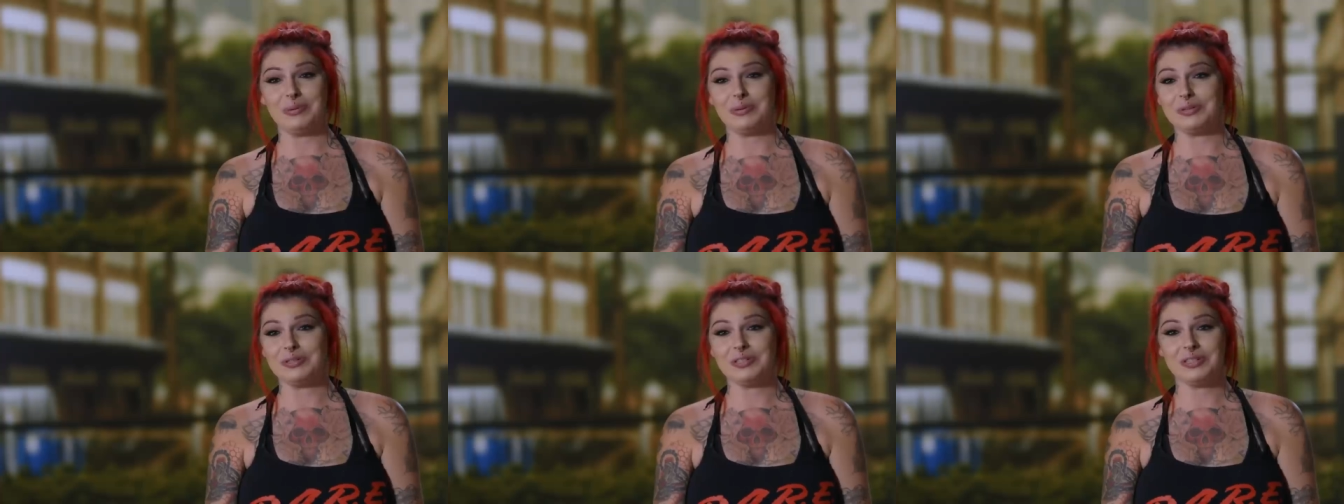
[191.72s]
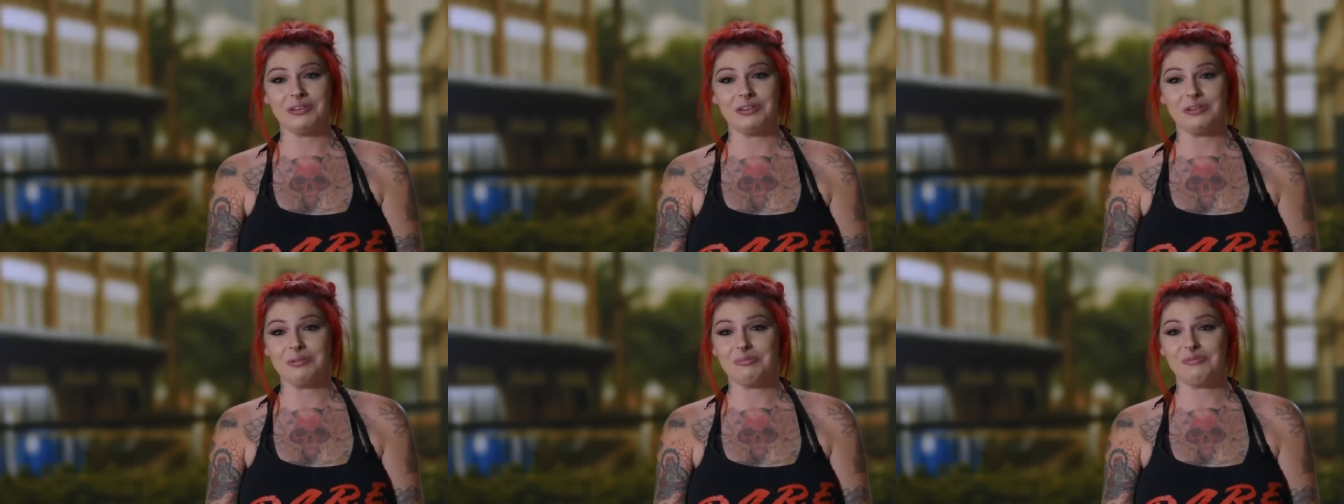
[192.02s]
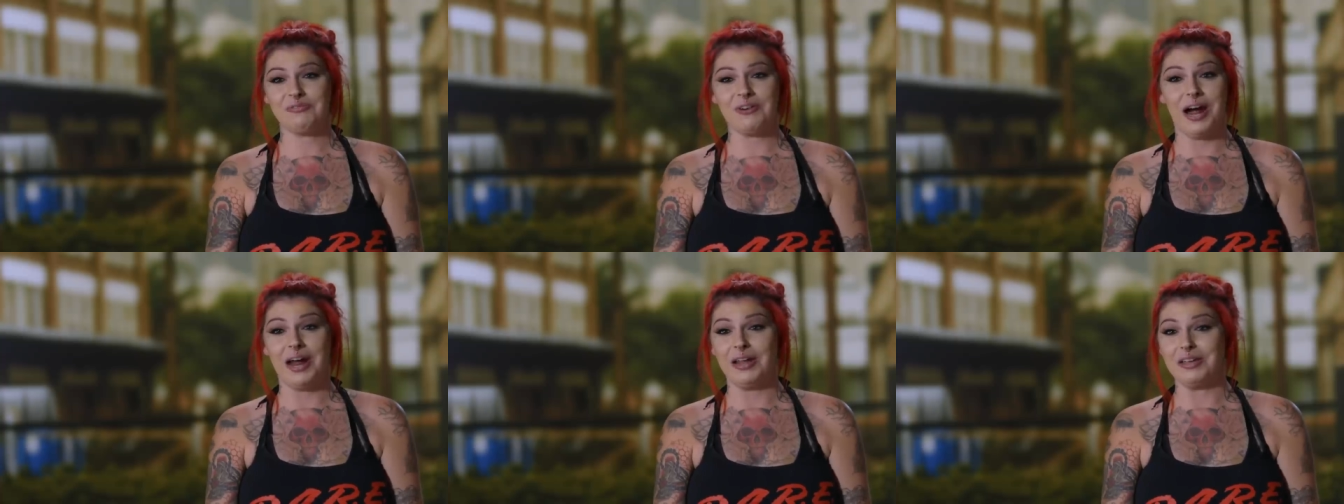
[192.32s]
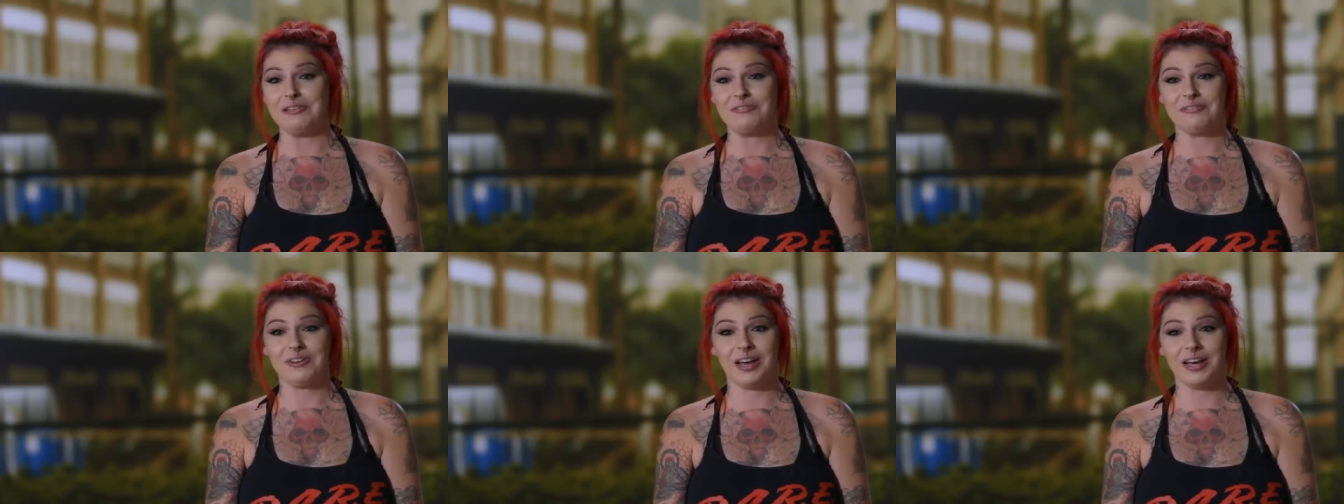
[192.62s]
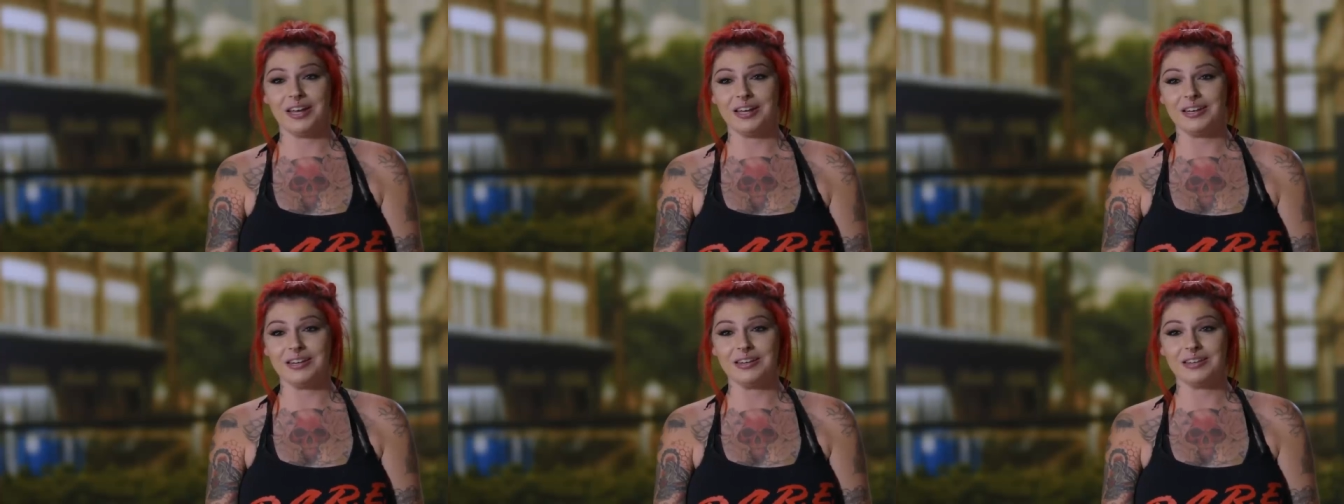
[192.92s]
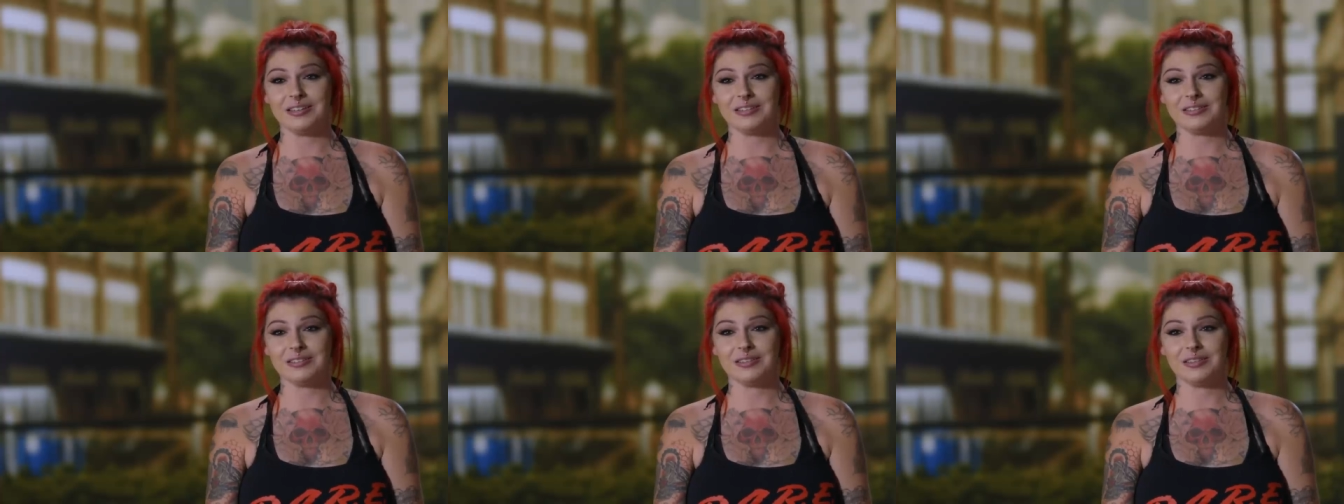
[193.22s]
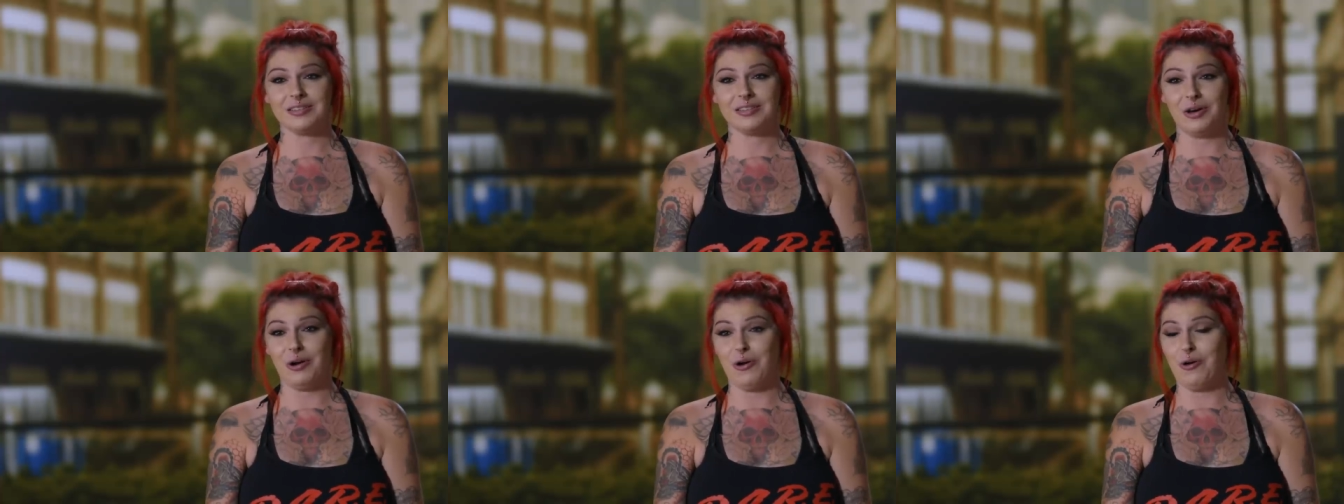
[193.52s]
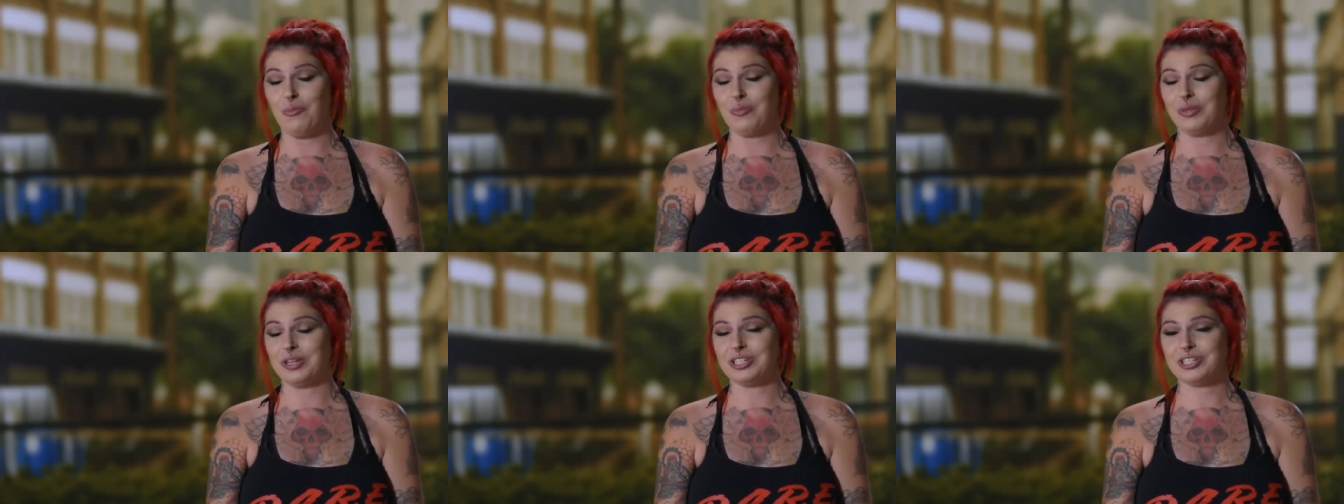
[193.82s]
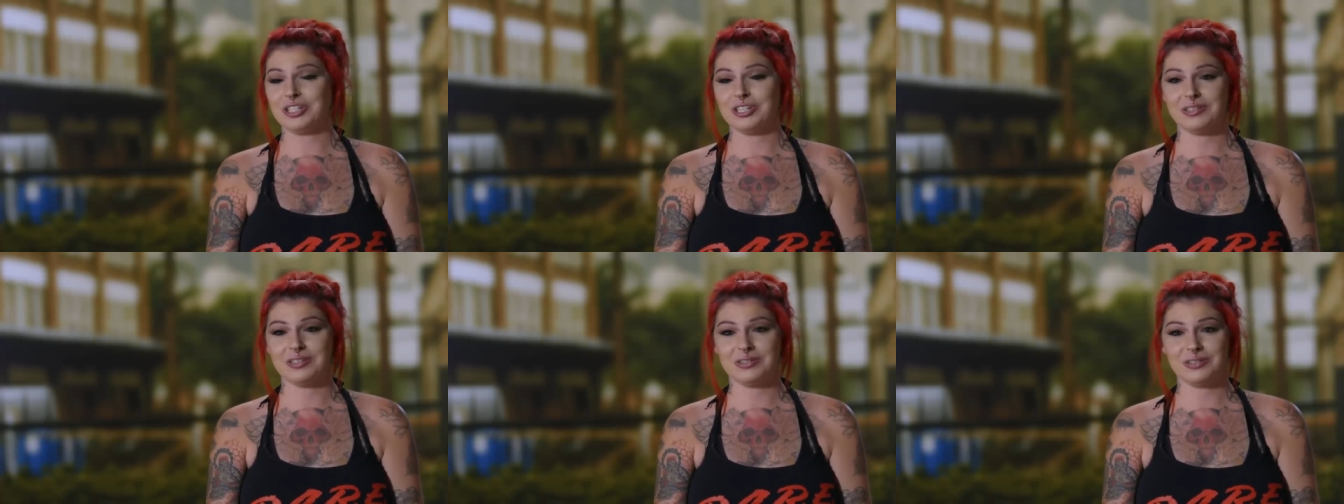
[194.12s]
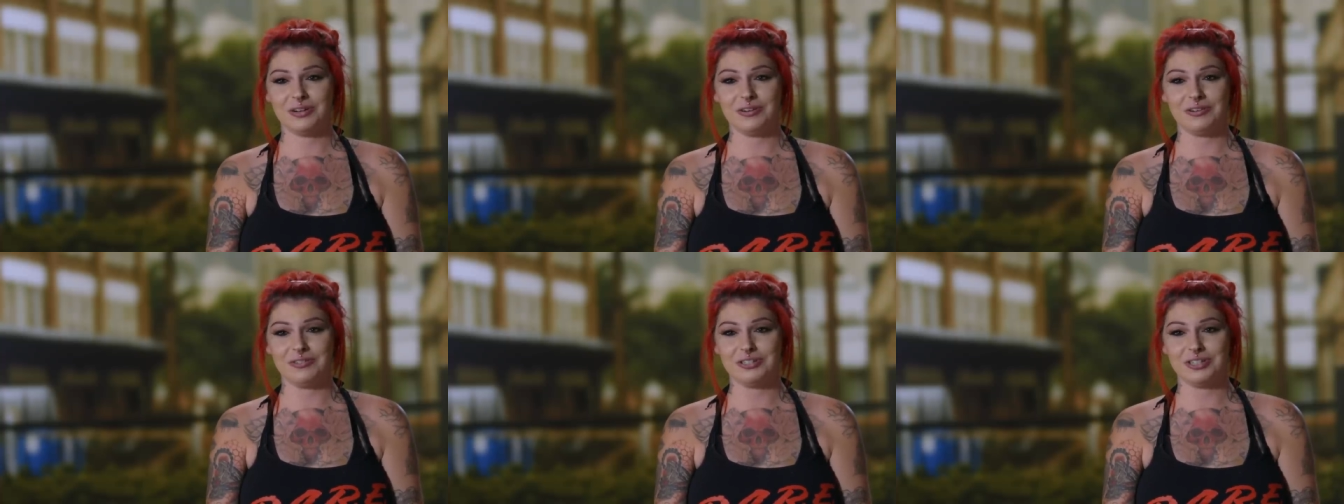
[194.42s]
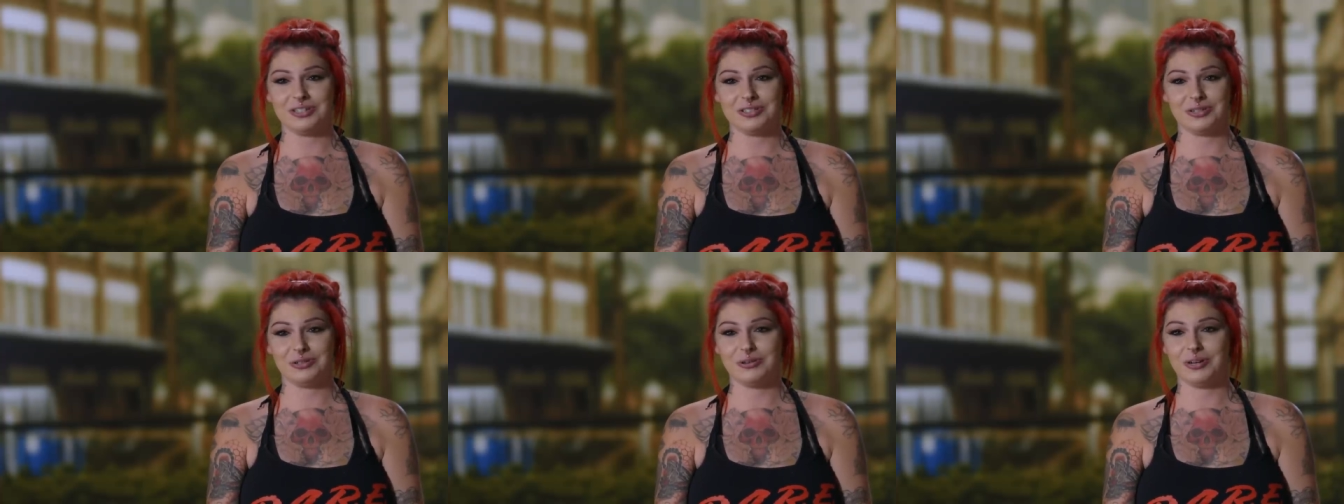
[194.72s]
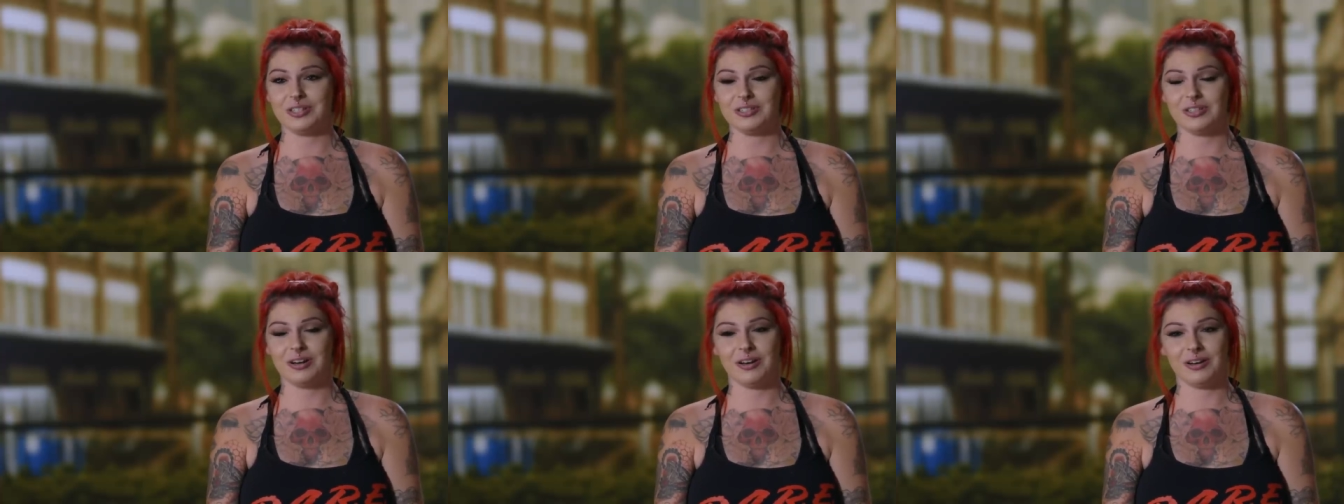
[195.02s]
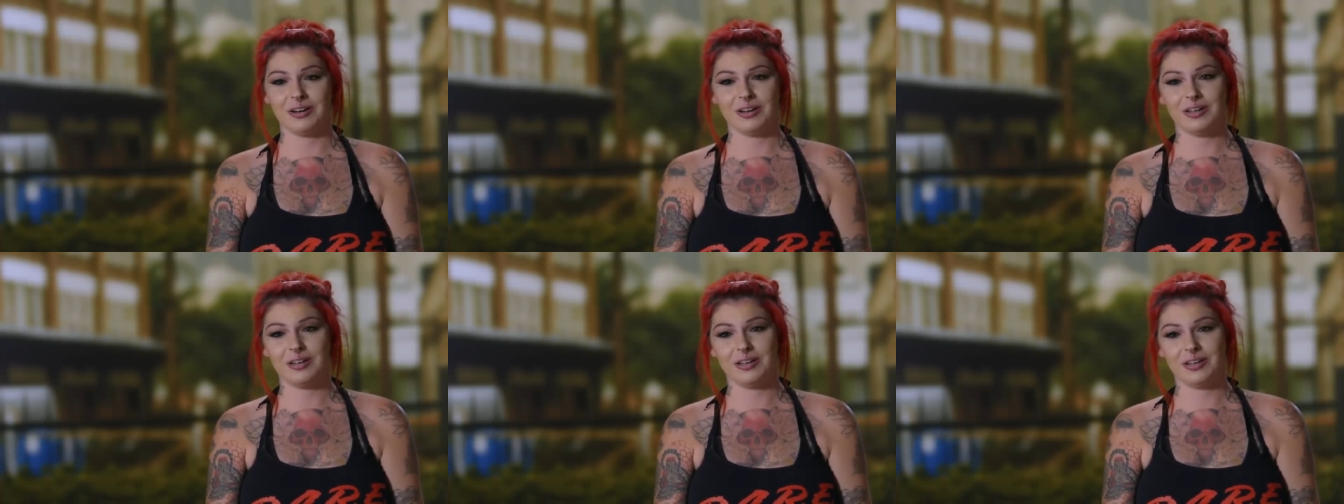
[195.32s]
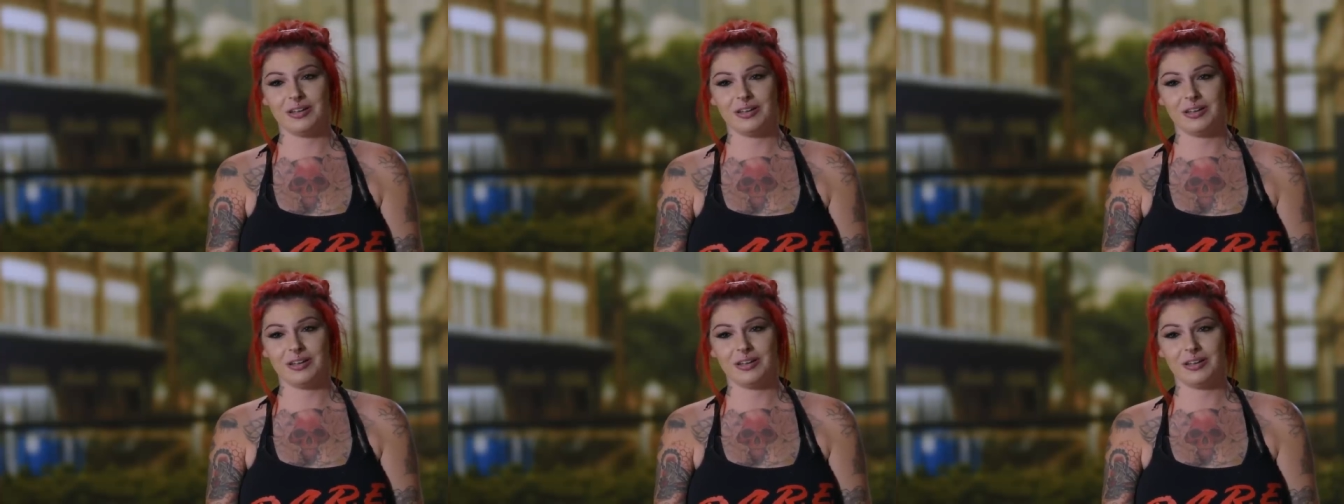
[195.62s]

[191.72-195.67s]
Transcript: able to finally find the home that she deserves. She's a great dog.